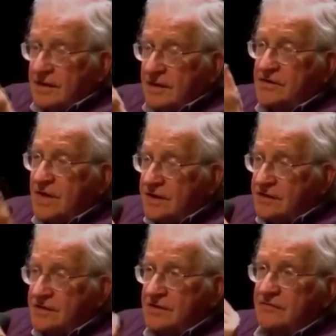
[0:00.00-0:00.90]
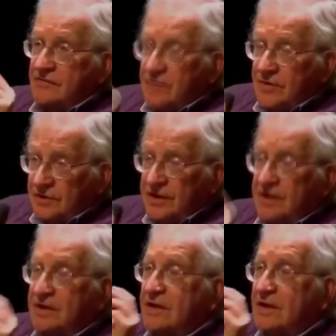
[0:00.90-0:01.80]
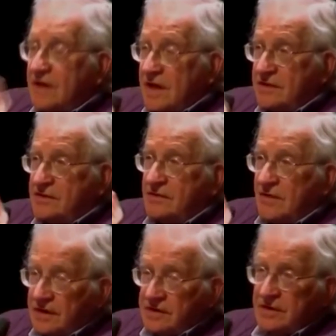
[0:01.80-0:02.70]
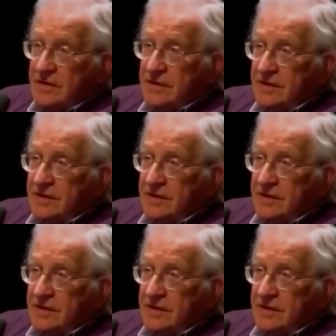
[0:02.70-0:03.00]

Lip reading: extensive built-in innate structure,